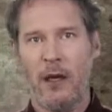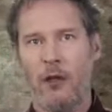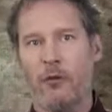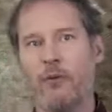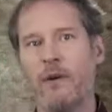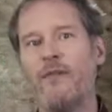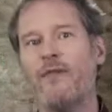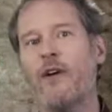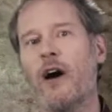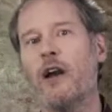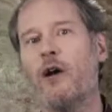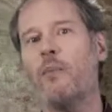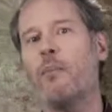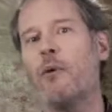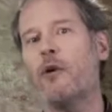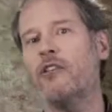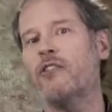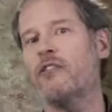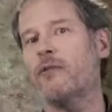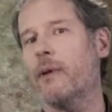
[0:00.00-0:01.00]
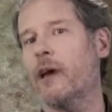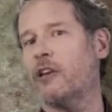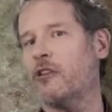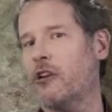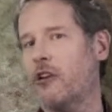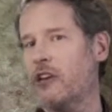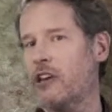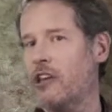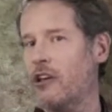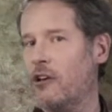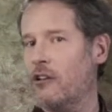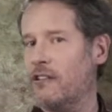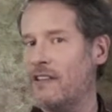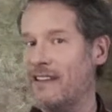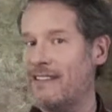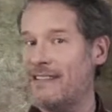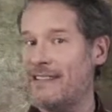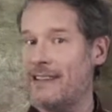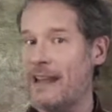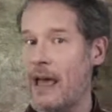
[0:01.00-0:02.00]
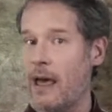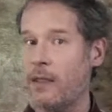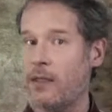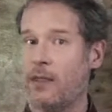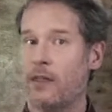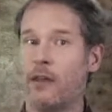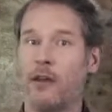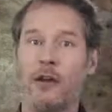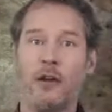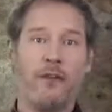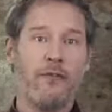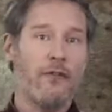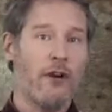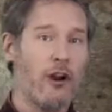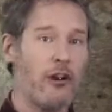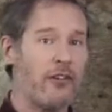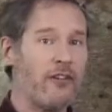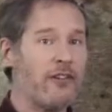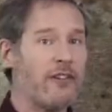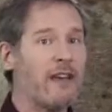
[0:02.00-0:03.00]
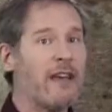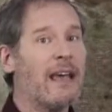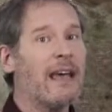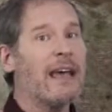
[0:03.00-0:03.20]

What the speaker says: Three final points about Don Quixote's death. First,